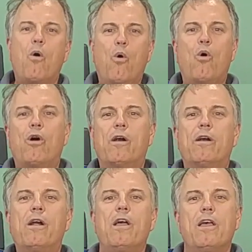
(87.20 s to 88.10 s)

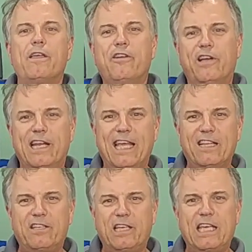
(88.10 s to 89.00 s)
or you're going to
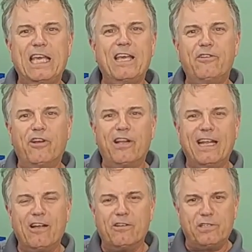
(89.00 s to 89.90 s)
hit the key and you're going
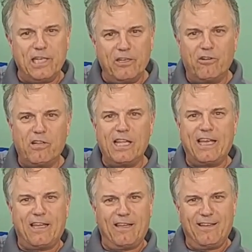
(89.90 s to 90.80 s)
to hear a single
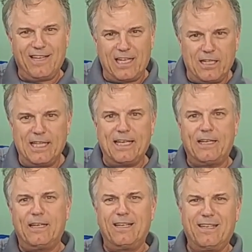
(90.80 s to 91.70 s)
click, click,
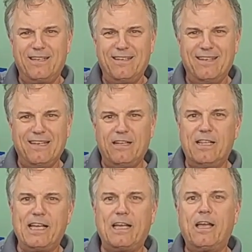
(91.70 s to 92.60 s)

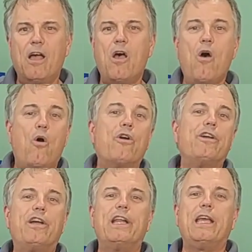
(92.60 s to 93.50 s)
click, or
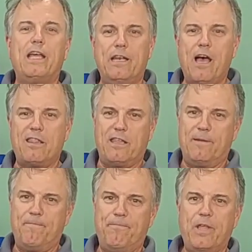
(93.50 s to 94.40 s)
you're going to get nothing.
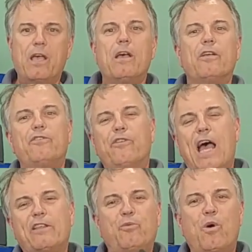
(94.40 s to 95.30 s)
So
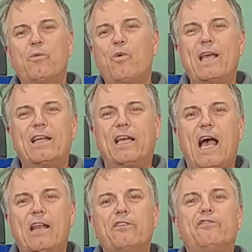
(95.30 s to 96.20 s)
that's one way to
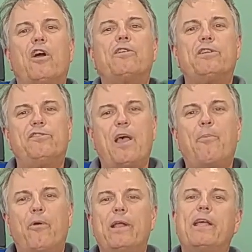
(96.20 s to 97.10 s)
kind of start to
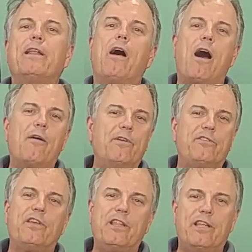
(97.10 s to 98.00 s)
separate it.
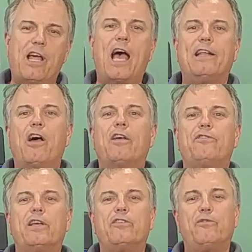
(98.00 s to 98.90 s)
Obviously, the
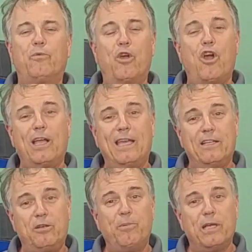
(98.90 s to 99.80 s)
diagnostics
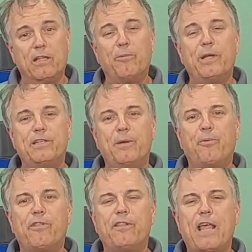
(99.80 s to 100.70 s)
get to be a little bit
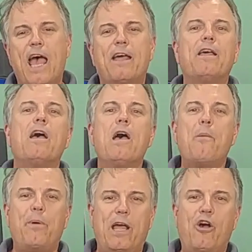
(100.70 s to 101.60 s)
deeper than that,
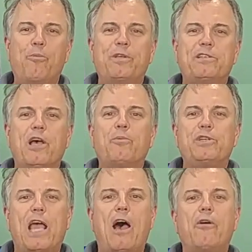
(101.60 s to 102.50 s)
but I hope this
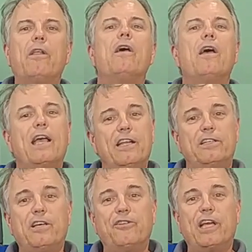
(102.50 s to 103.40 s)
helps you out. And
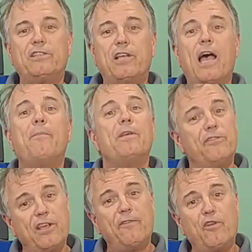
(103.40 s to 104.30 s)
until next time,
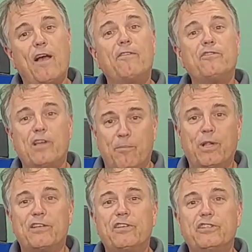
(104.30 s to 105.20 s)
safe travels and
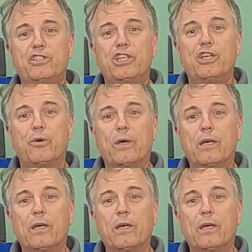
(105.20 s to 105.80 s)
blessings to you.